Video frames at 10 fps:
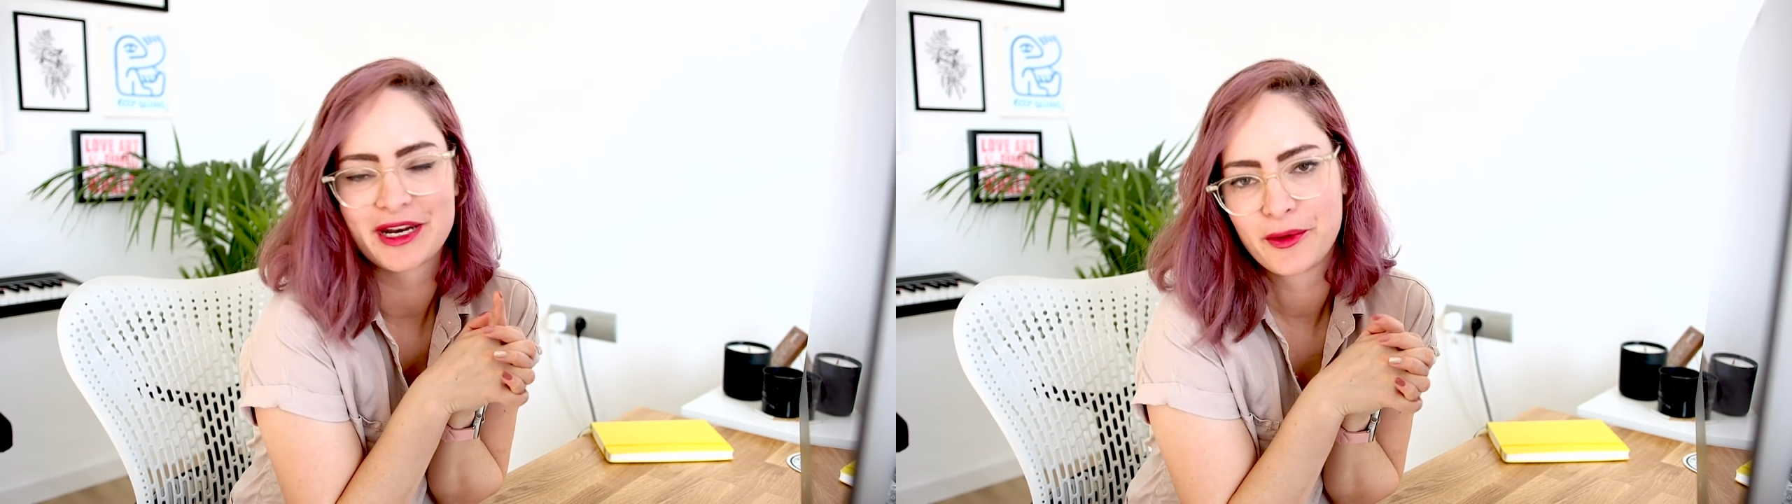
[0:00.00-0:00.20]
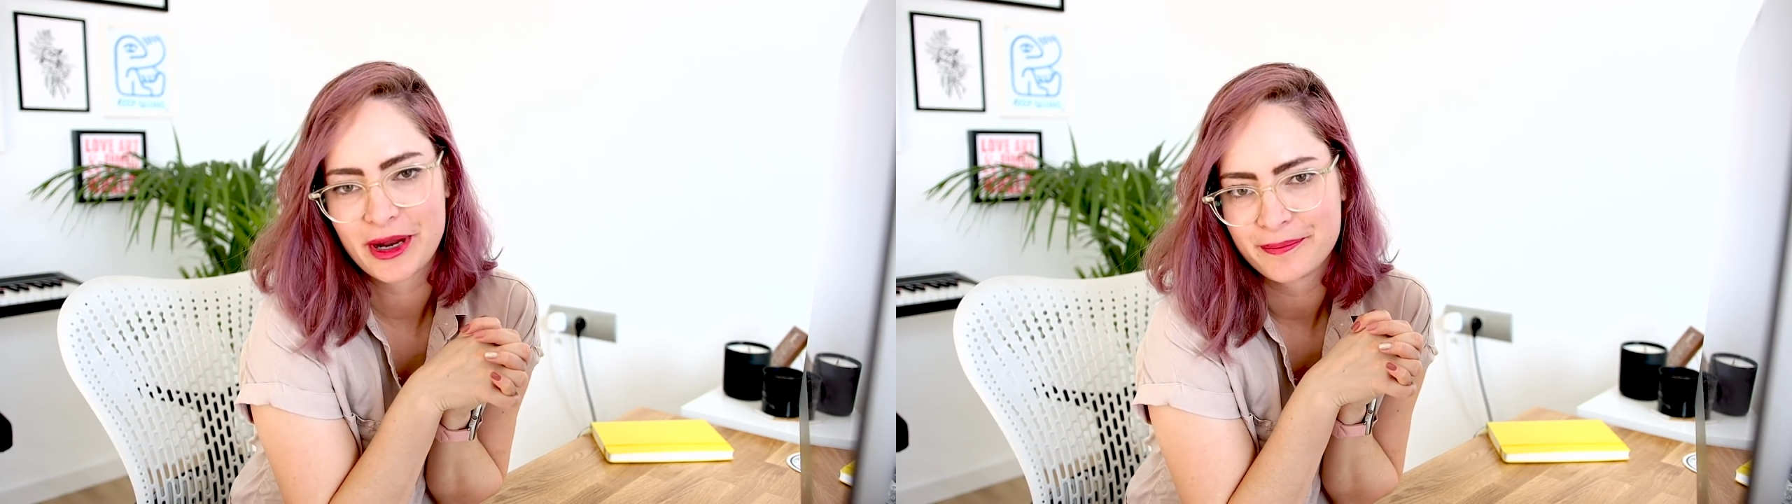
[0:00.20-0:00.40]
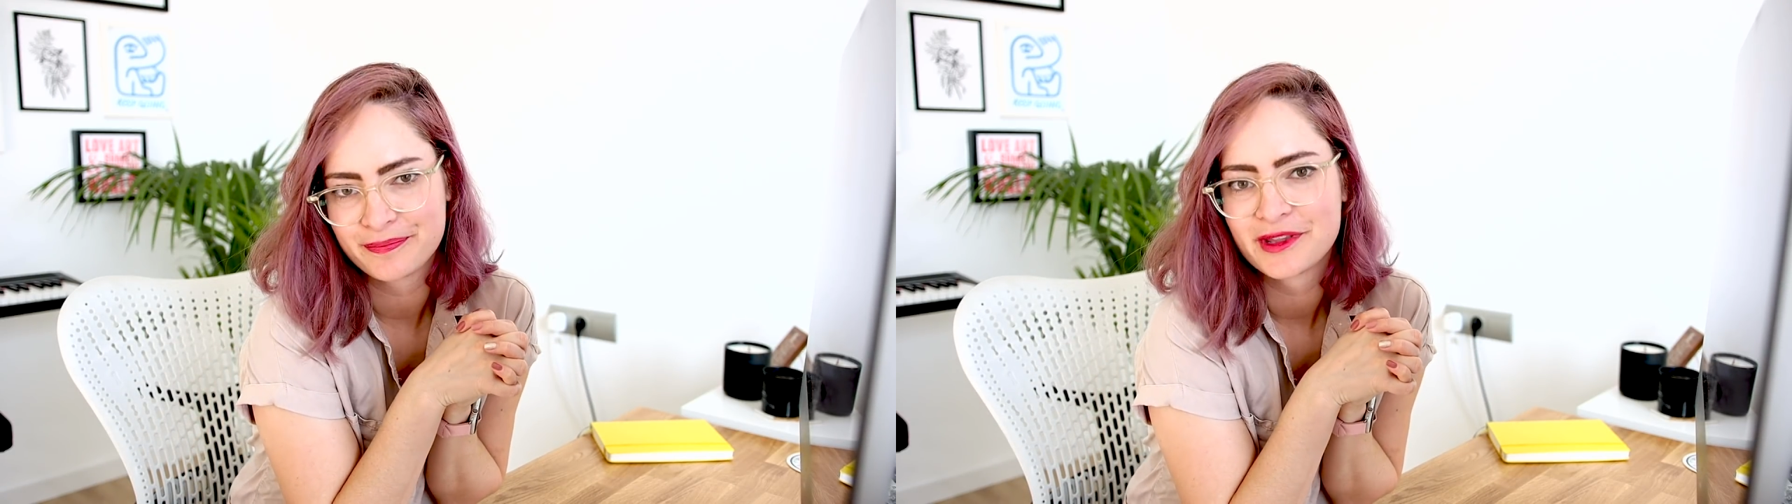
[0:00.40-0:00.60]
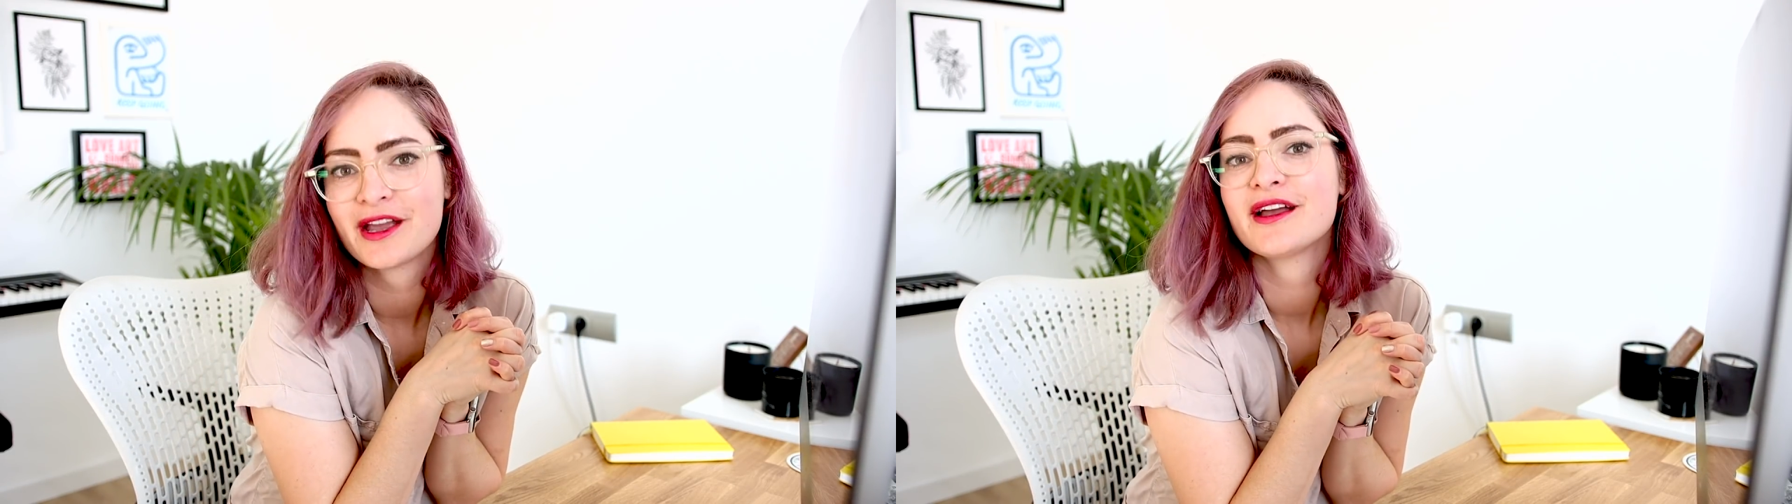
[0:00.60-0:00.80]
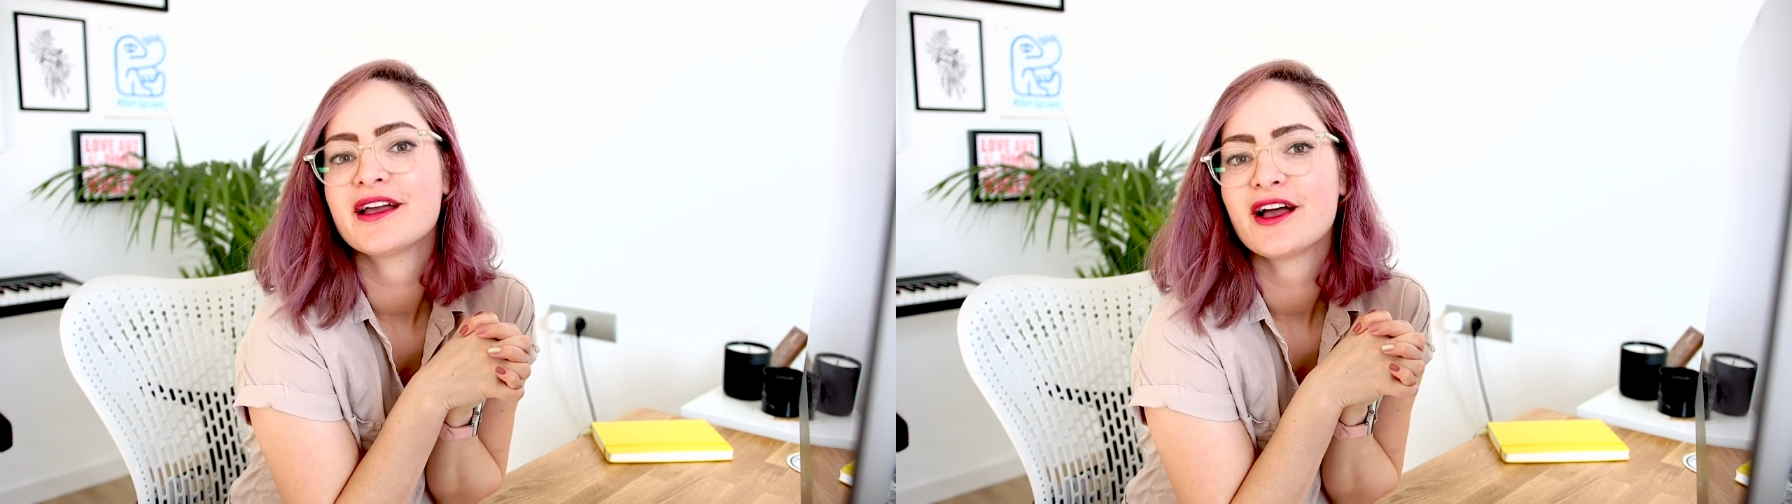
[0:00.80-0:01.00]
But anyway,
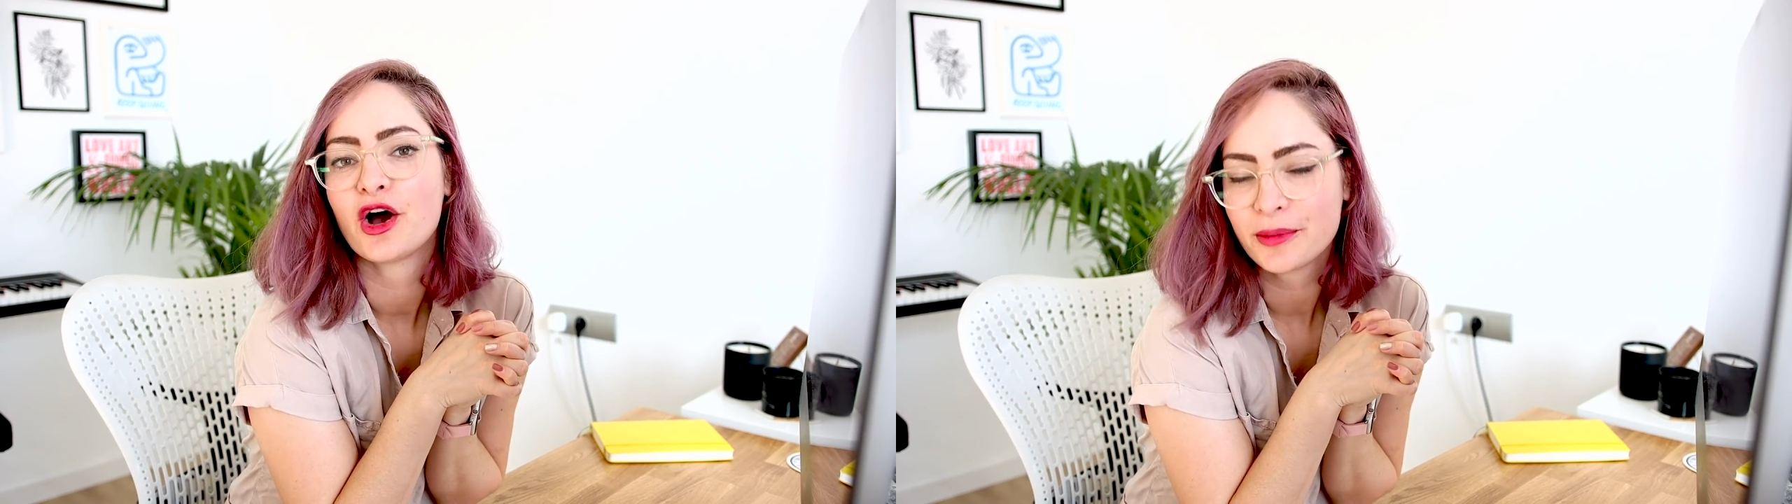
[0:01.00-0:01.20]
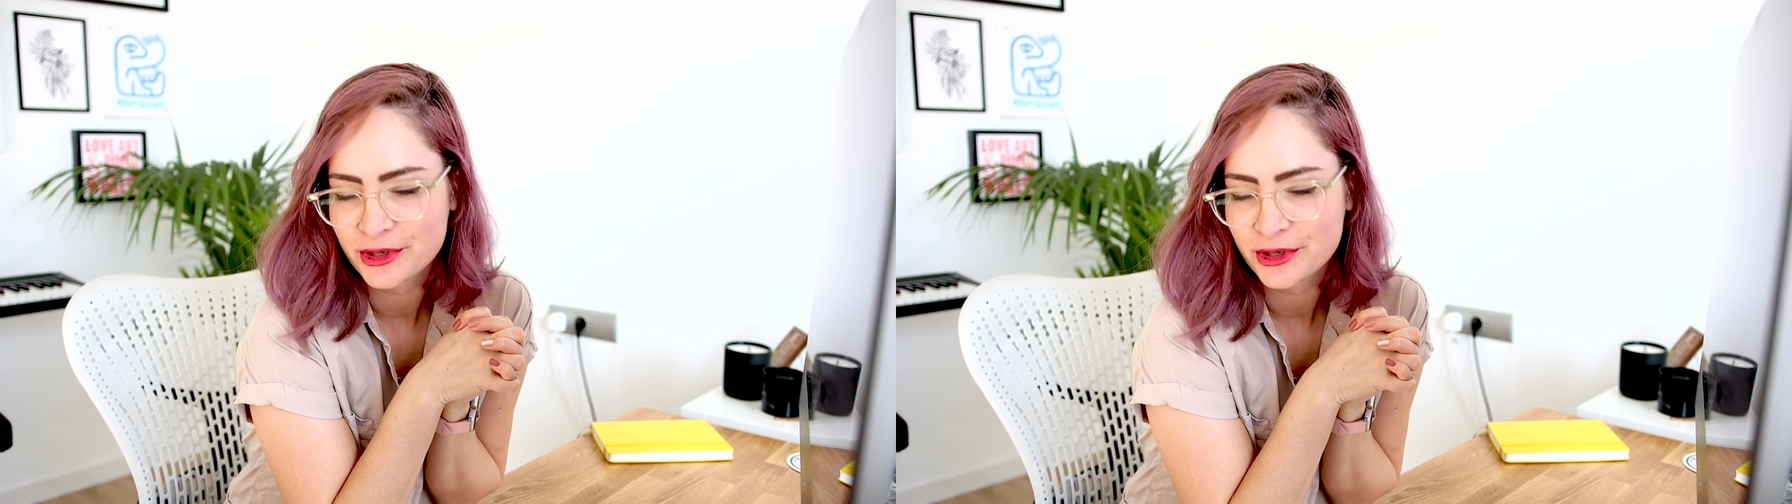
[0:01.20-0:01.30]
Hope